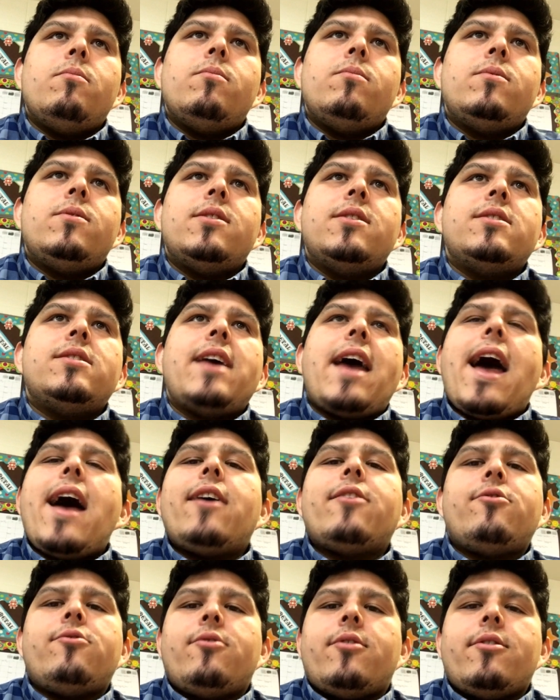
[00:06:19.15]

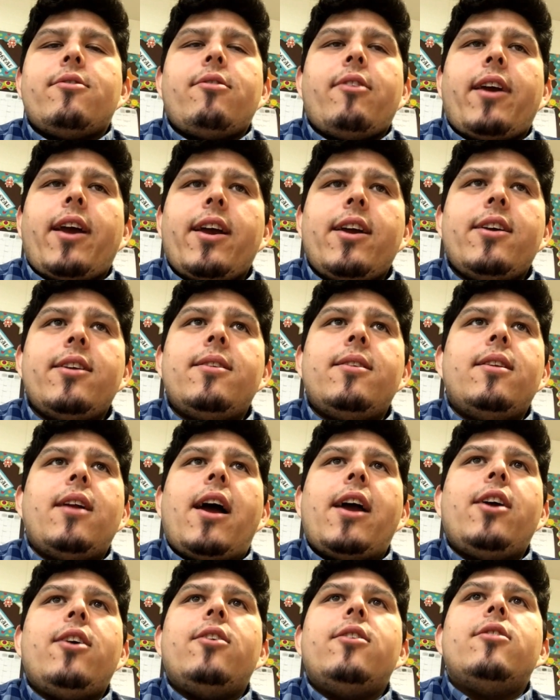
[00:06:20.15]
disastrous. Like
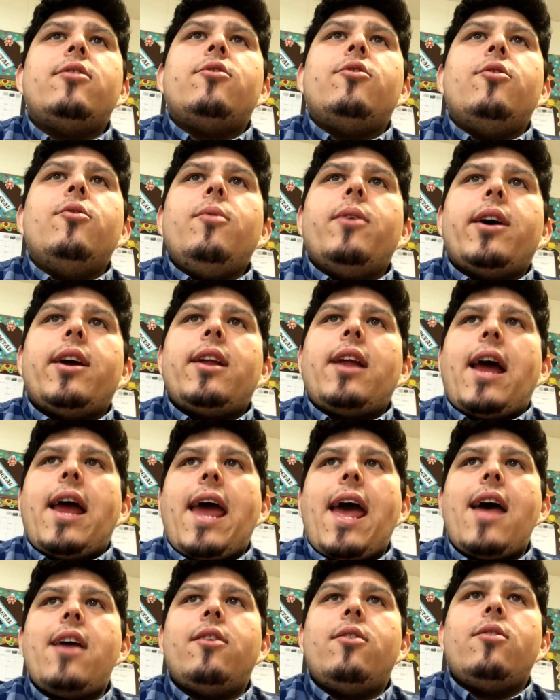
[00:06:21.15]
I couldn't do it.
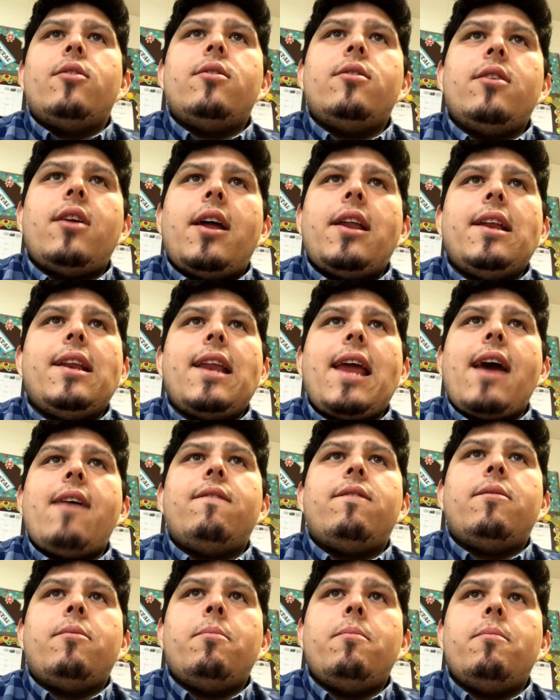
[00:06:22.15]
I didn't
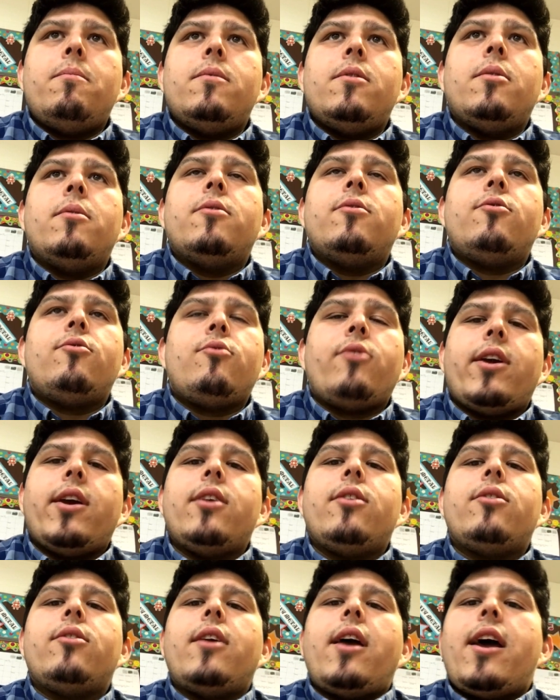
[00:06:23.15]
have the
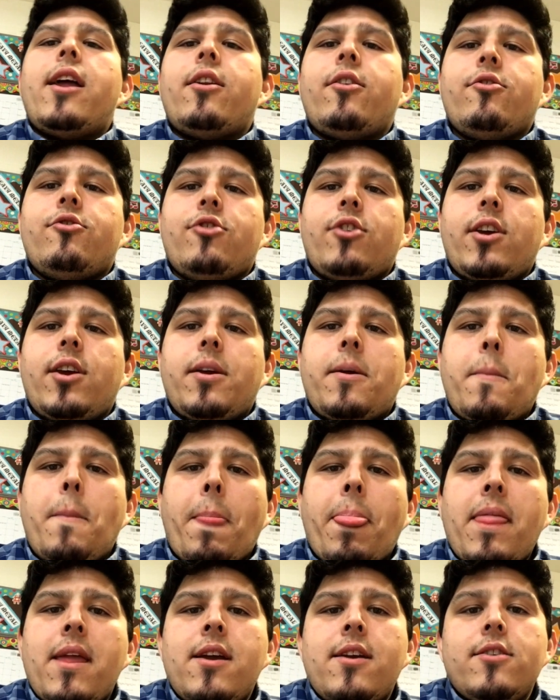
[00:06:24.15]
strength, the energy
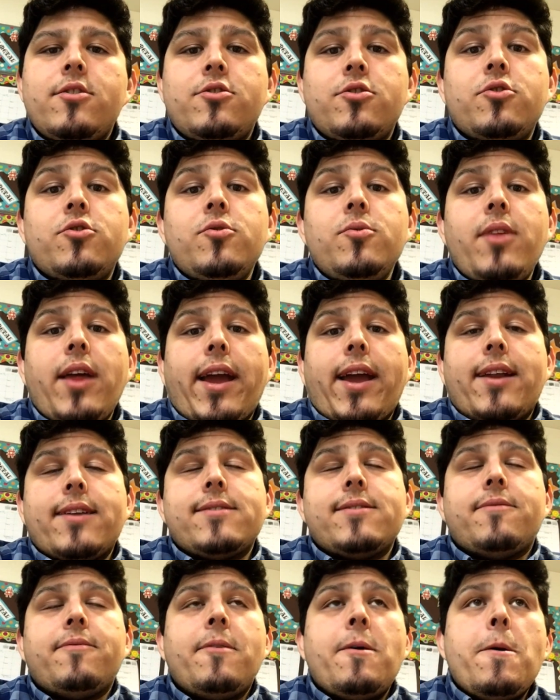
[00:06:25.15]
to do that kind of
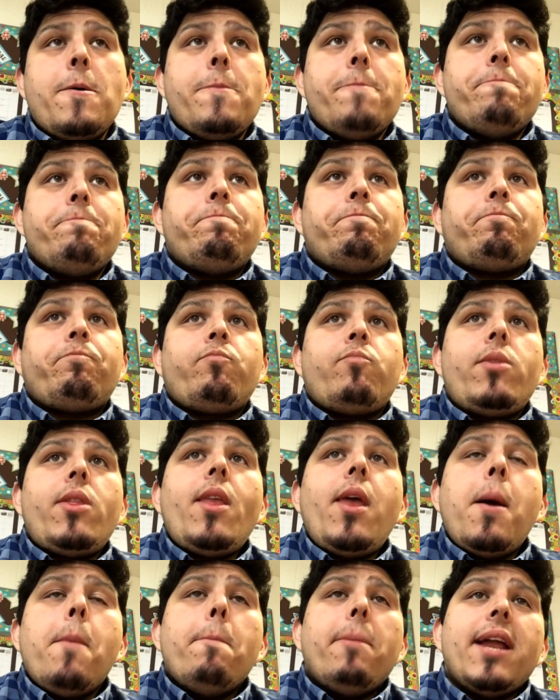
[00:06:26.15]
stuff.
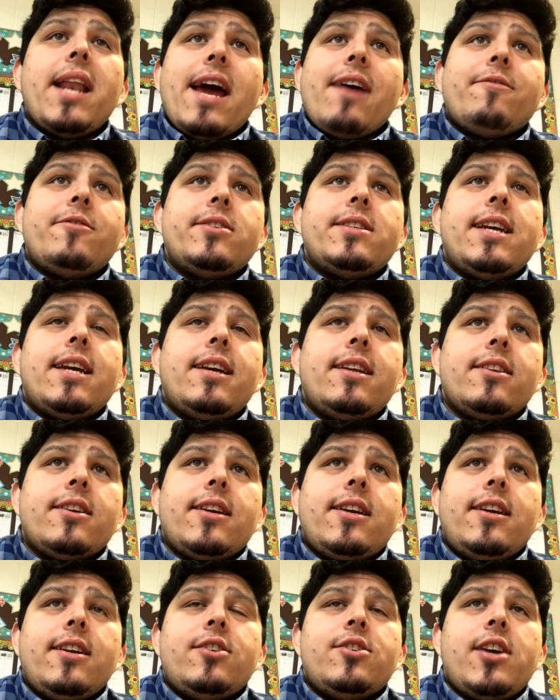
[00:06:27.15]
But after taking the
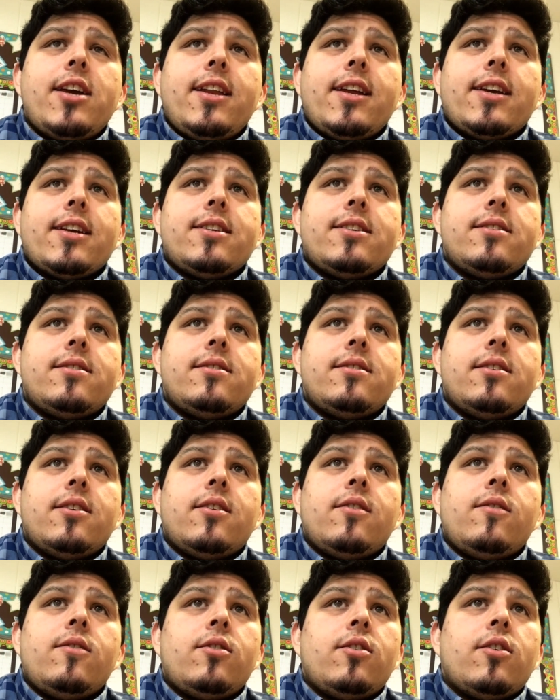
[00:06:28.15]
ketogenics,
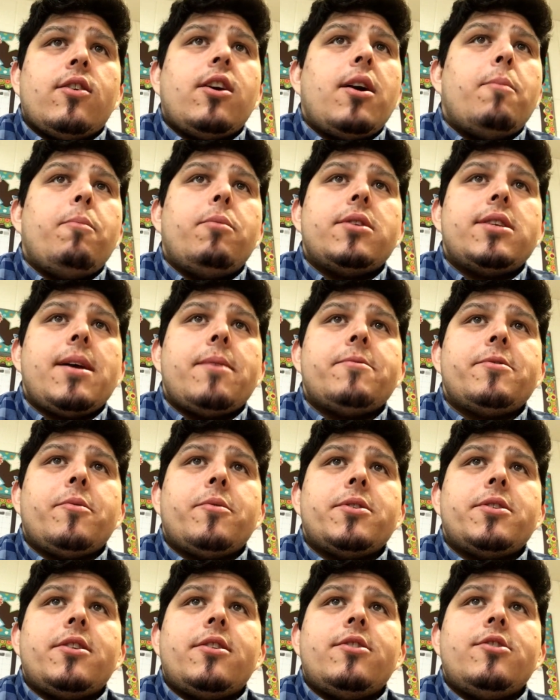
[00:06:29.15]
the couple times I
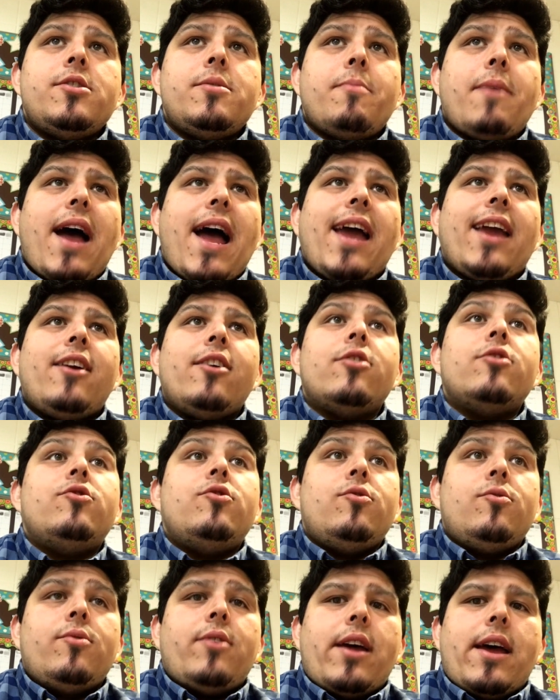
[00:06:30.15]
went to the gym, I could
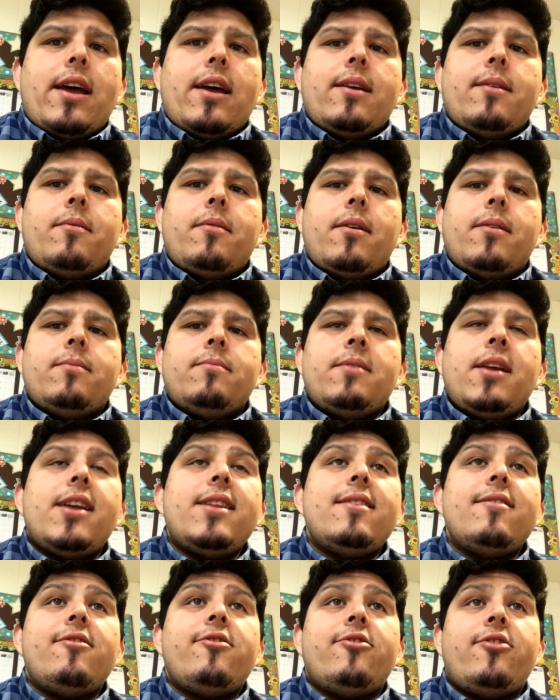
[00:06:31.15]
do that. Not
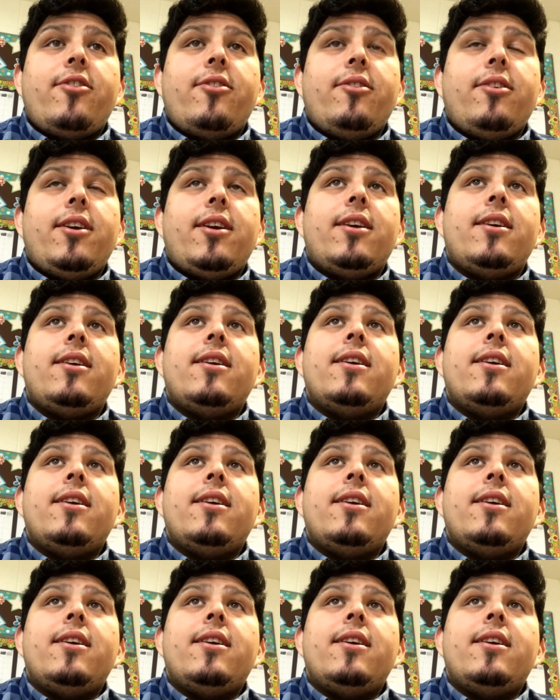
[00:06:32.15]
necessarily